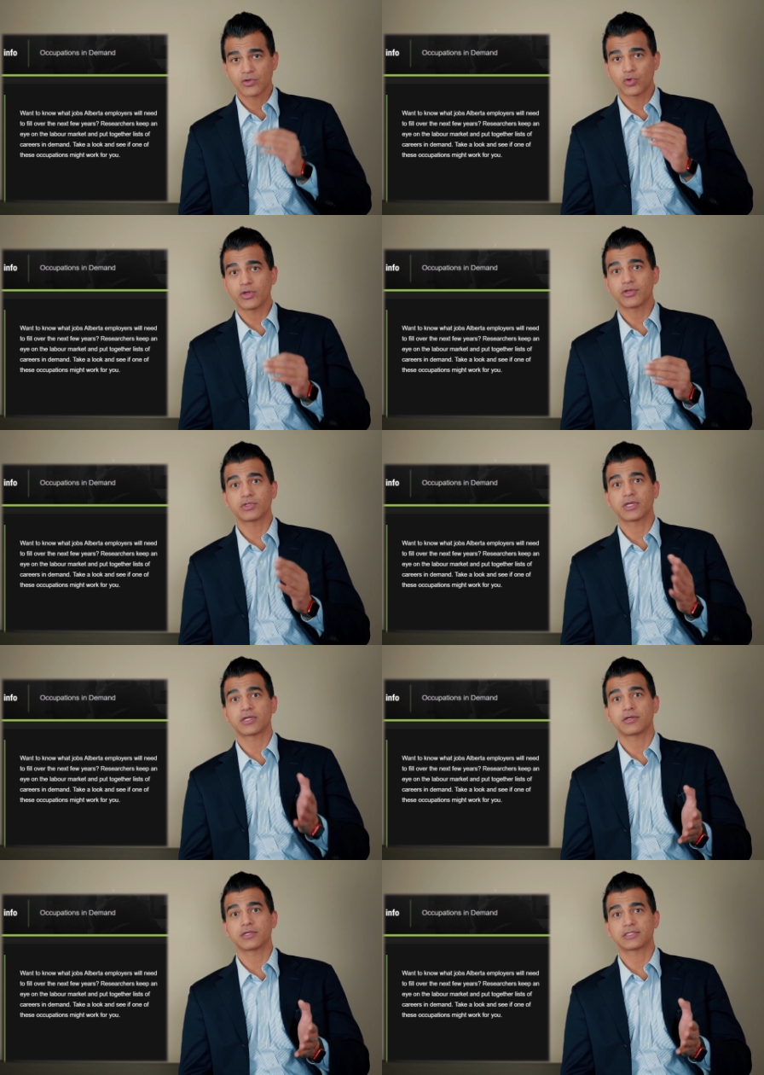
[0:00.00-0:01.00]
Go into their
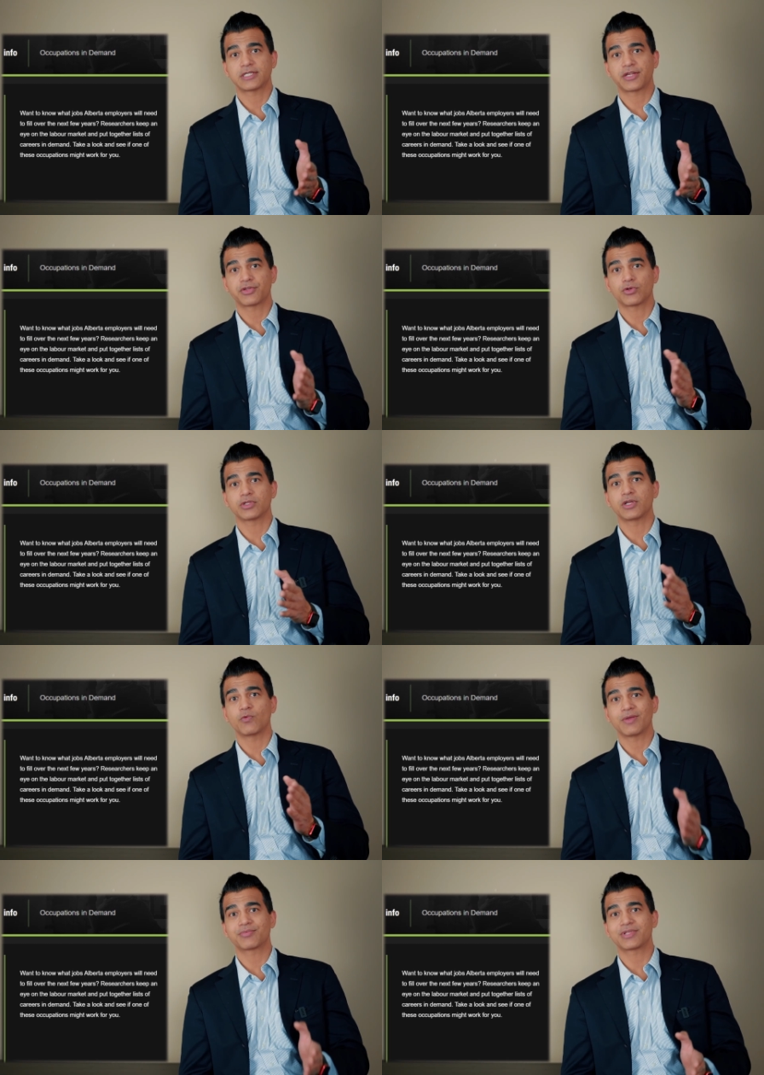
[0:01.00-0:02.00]
career section on their
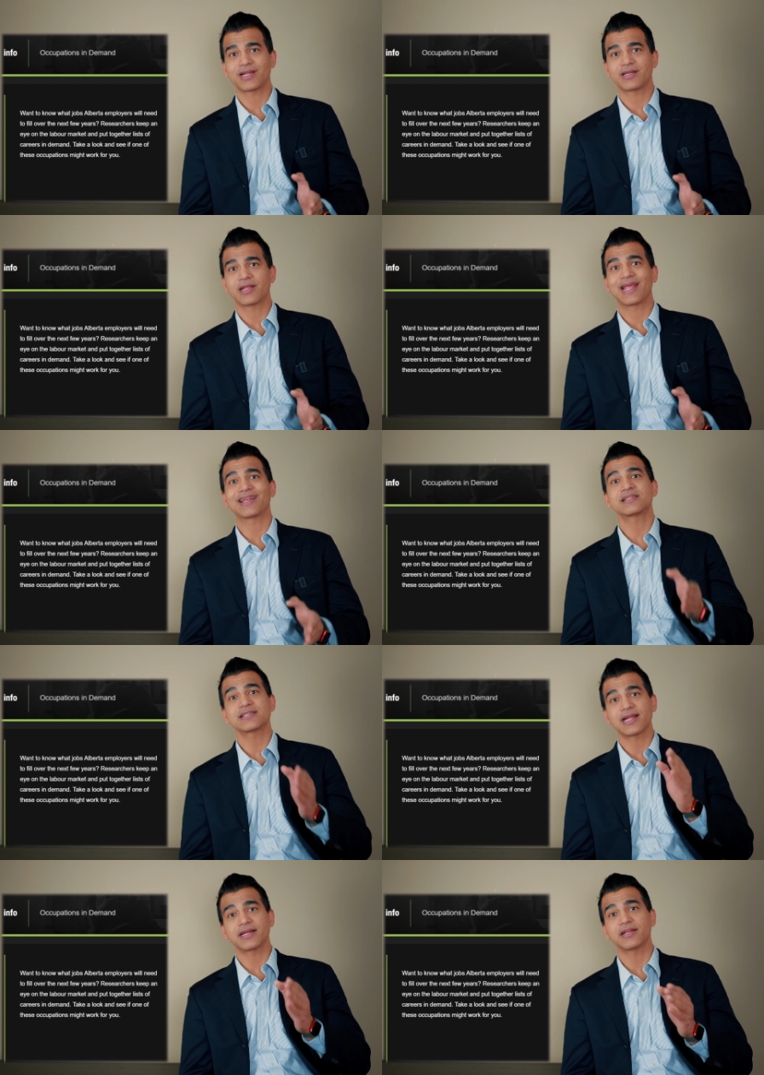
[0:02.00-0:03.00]
website and
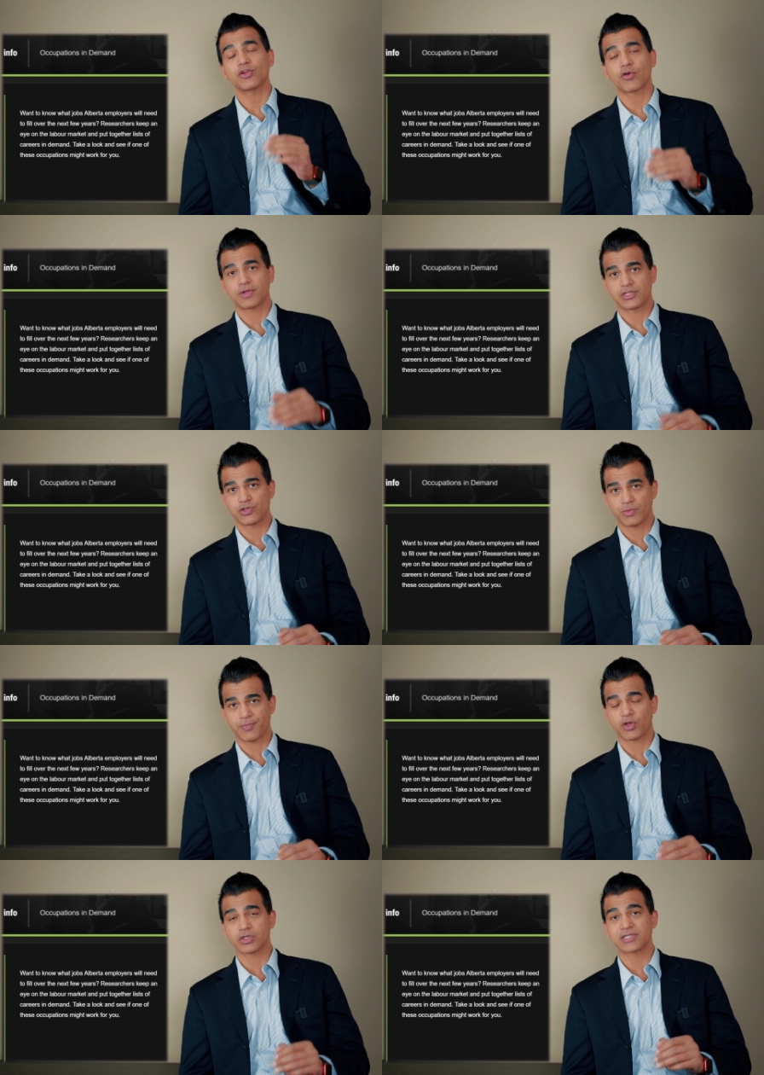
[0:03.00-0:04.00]
send in your resume,
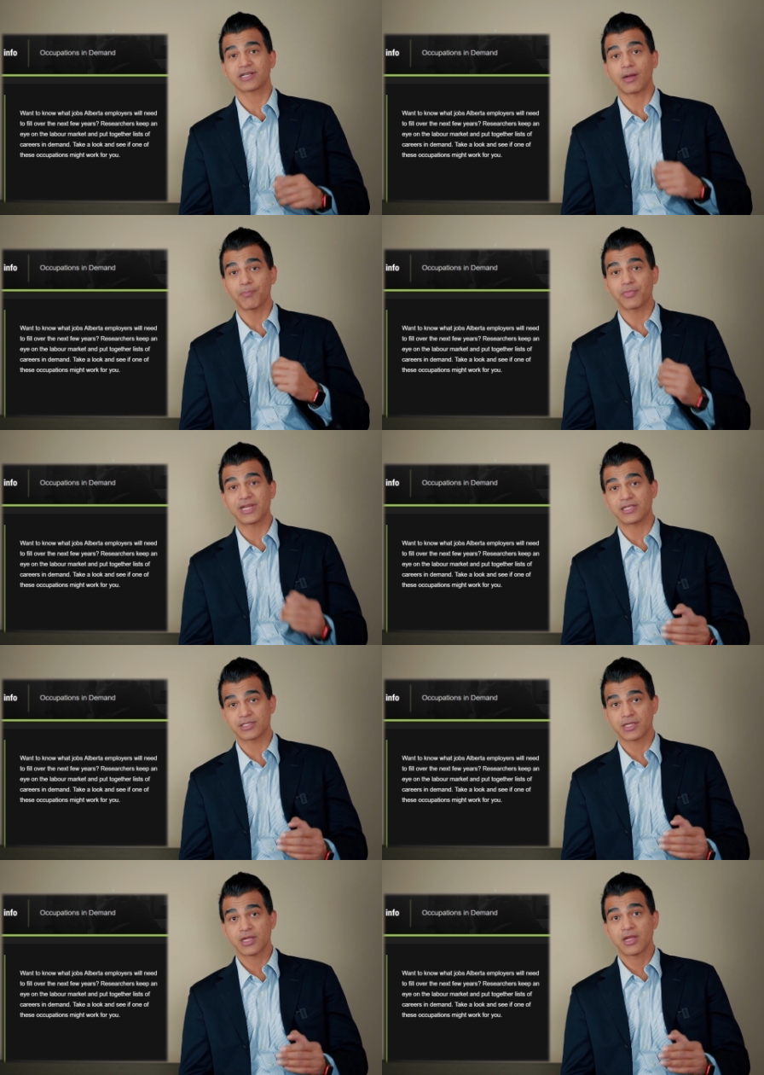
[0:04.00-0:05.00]
because companies